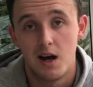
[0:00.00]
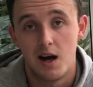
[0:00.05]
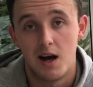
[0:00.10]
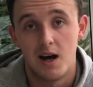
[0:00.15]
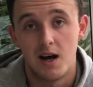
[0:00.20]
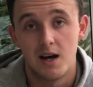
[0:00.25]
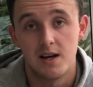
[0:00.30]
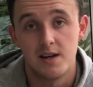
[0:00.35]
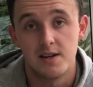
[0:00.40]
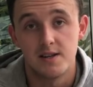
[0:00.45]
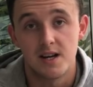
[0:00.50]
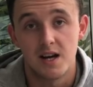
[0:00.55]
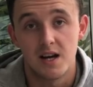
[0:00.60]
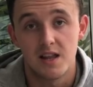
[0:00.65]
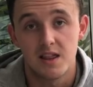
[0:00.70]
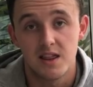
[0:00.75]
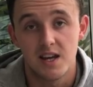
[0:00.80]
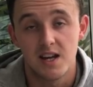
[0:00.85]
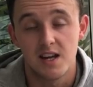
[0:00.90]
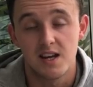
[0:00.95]
and I
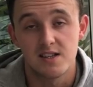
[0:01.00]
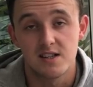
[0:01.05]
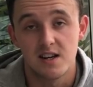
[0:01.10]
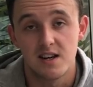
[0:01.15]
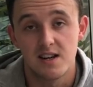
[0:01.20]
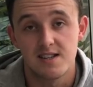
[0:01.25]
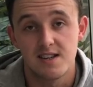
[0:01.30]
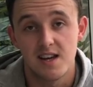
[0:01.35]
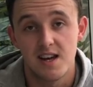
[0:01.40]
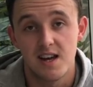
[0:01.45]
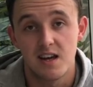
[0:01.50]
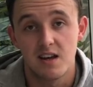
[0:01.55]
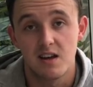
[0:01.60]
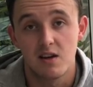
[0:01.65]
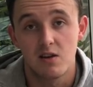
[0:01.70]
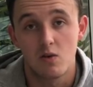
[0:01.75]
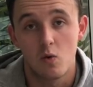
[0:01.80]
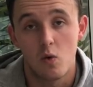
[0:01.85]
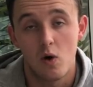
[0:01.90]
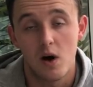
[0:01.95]
think it's going to
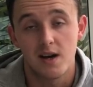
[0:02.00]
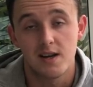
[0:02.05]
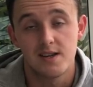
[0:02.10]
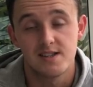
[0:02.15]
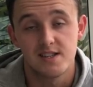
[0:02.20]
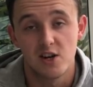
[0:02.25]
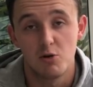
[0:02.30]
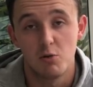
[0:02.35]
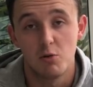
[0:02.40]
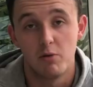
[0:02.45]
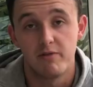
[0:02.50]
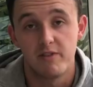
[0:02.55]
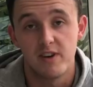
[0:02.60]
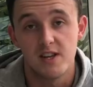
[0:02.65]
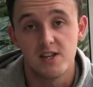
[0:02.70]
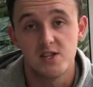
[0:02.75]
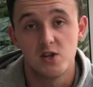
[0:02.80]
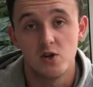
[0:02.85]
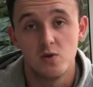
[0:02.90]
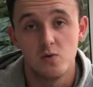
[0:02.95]
take quite a considerable
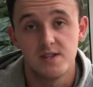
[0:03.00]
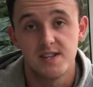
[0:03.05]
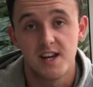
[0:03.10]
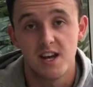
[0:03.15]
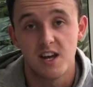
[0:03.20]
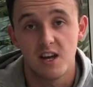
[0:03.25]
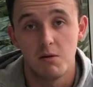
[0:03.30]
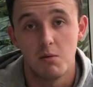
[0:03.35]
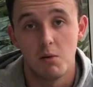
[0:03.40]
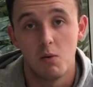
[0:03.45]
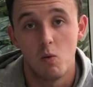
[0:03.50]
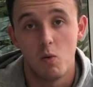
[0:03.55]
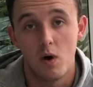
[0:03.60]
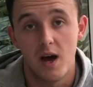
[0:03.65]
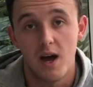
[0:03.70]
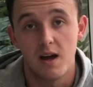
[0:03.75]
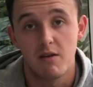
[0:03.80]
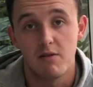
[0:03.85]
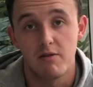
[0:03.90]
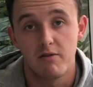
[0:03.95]
feat to take him
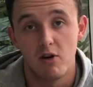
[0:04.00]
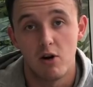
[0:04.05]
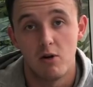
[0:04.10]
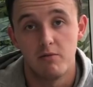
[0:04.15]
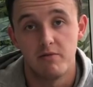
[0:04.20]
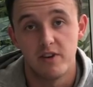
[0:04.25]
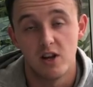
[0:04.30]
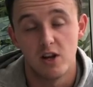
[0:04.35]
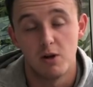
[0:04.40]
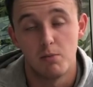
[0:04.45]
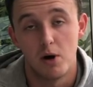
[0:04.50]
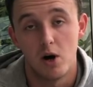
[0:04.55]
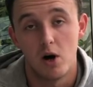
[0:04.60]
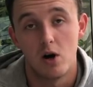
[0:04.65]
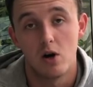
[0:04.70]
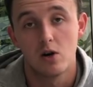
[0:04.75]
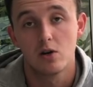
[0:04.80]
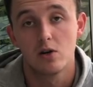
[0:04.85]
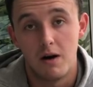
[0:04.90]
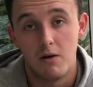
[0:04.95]
away from Villa
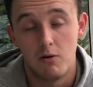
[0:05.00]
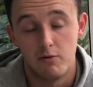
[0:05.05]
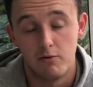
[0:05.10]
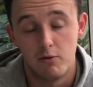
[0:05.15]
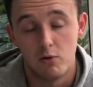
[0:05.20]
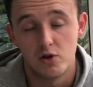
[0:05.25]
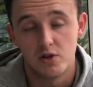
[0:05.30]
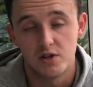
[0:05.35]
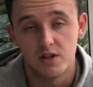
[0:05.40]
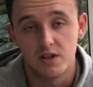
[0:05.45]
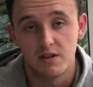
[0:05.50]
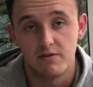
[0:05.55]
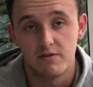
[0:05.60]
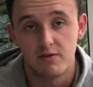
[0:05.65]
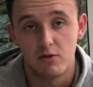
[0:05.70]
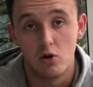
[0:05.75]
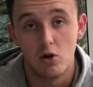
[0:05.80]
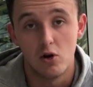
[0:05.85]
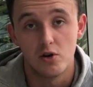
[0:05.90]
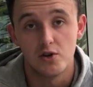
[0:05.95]
Park. Unfortunately
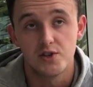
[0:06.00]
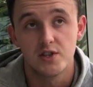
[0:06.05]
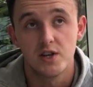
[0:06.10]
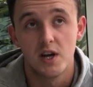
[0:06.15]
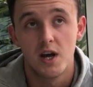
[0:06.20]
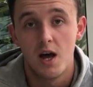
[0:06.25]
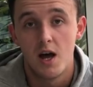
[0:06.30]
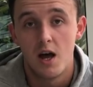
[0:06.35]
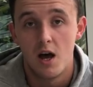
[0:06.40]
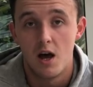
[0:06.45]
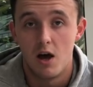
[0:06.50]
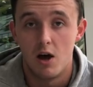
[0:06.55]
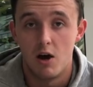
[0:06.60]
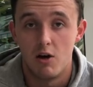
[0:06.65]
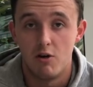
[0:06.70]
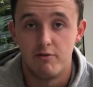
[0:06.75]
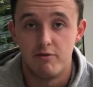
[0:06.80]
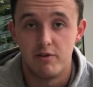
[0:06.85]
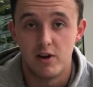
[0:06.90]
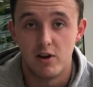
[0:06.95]
for us,
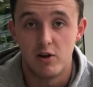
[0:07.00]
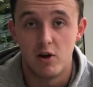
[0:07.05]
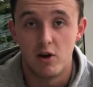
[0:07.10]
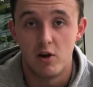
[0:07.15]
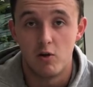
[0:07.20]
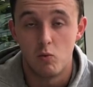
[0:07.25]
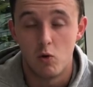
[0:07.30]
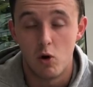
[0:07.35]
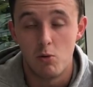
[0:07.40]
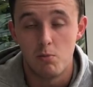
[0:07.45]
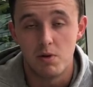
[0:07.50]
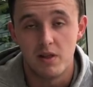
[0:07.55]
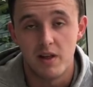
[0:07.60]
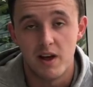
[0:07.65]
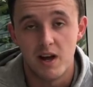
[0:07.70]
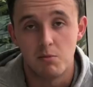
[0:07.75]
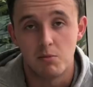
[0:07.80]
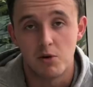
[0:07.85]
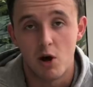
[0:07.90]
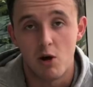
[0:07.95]
Villa won't be
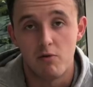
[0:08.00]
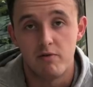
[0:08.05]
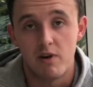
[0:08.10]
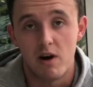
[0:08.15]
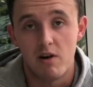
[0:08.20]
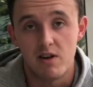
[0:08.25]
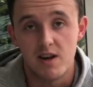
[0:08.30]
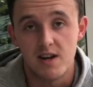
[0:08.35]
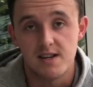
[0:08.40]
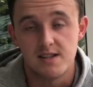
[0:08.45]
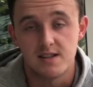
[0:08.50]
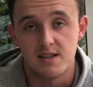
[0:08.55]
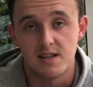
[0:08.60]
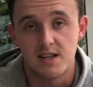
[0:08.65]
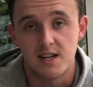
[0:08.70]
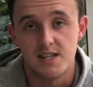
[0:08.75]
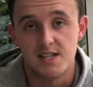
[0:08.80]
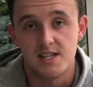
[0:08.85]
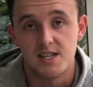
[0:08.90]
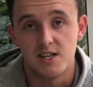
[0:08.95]
letting him go very easily,
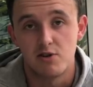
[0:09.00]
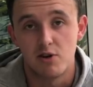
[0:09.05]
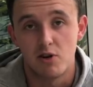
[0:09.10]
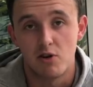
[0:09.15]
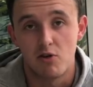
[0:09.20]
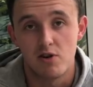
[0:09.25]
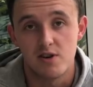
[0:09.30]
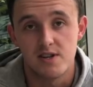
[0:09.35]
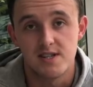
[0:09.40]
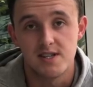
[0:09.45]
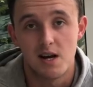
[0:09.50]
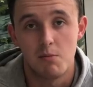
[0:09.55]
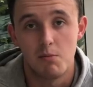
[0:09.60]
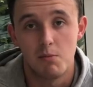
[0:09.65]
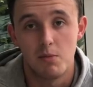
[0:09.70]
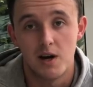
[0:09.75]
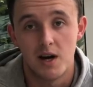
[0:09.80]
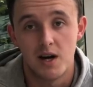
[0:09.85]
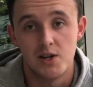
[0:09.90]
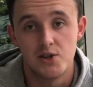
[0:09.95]
considering Chris
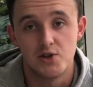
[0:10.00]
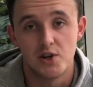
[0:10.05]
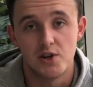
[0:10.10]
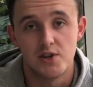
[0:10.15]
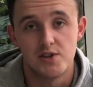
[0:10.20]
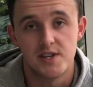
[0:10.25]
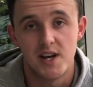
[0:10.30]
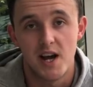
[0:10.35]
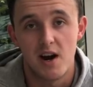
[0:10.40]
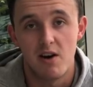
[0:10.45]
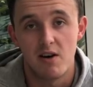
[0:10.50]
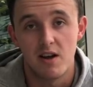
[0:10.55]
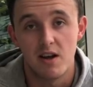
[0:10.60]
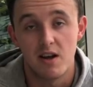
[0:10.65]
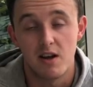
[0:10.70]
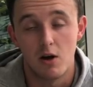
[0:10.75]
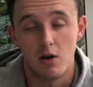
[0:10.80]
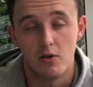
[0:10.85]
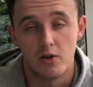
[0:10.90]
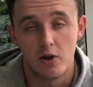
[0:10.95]
Samba and John
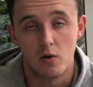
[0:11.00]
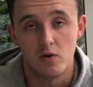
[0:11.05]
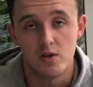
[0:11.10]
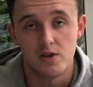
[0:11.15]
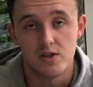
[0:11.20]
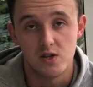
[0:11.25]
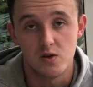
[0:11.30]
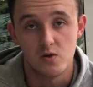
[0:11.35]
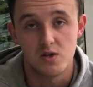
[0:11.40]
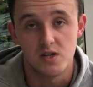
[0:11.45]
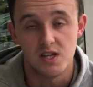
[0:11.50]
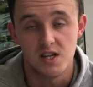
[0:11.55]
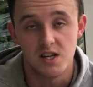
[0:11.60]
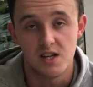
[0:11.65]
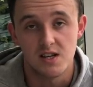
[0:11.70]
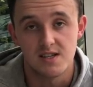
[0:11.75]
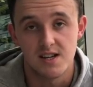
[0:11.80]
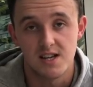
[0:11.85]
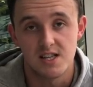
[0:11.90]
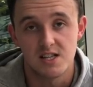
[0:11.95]
Terry, the only two senior
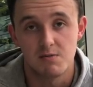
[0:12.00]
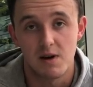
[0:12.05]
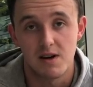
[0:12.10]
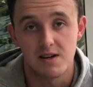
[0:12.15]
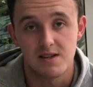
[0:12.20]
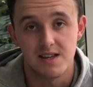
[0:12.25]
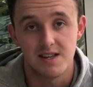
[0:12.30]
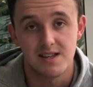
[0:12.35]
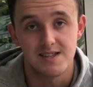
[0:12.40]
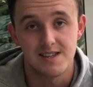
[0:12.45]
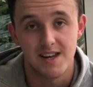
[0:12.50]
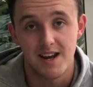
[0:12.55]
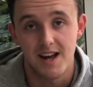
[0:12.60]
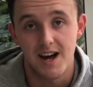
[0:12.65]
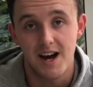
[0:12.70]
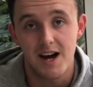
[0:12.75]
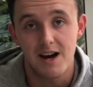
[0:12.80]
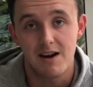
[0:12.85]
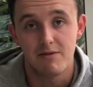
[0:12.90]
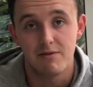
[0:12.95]
centre-backs they did
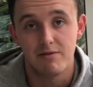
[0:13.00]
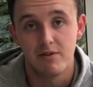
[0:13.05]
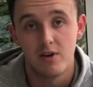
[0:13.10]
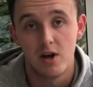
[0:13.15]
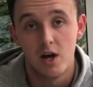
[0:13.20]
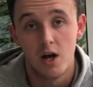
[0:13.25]
have